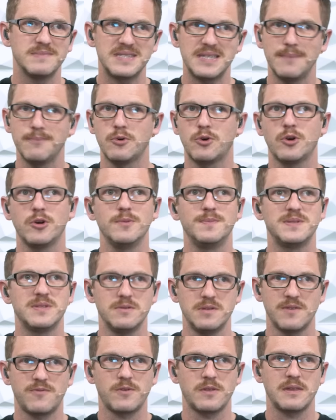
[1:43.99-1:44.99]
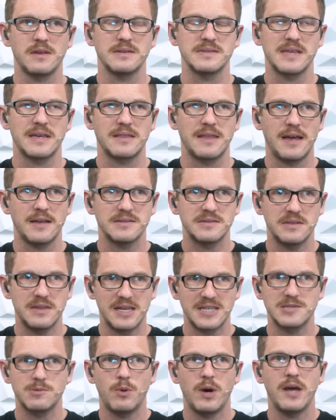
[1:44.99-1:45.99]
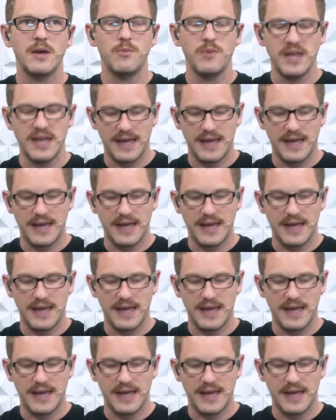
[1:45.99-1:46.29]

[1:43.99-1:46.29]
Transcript: subgroups or different things like that. So that's why we